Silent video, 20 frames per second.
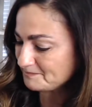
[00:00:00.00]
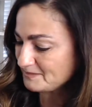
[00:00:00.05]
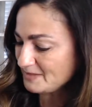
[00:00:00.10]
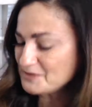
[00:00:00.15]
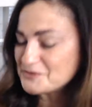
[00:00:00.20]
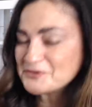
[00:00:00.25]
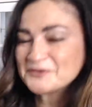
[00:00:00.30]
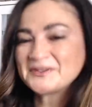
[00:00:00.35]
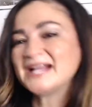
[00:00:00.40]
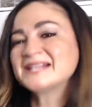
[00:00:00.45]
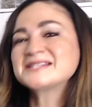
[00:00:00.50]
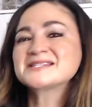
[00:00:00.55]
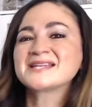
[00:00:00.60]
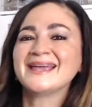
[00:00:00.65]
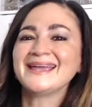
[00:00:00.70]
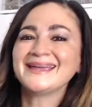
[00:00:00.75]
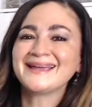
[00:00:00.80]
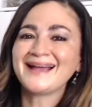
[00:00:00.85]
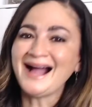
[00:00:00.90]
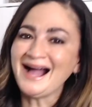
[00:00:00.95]
So that's
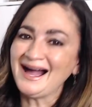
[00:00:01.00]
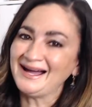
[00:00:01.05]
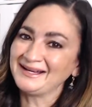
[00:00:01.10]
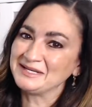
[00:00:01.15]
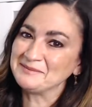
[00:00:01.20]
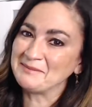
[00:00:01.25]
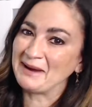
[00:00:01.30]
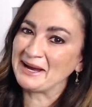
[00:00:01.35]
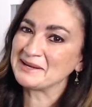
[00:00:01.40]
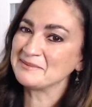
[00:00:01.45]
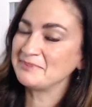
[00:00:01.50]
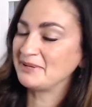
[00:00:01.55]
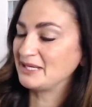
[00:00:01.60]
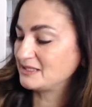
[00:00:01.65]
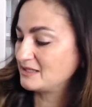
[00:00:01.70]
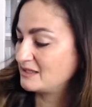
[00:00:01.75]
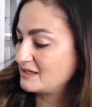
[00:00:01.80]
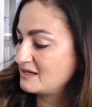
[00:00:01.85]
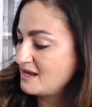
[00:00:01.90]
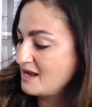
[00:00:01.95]
a con in my
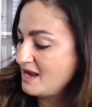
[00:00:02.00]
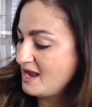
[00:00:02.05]
opinion.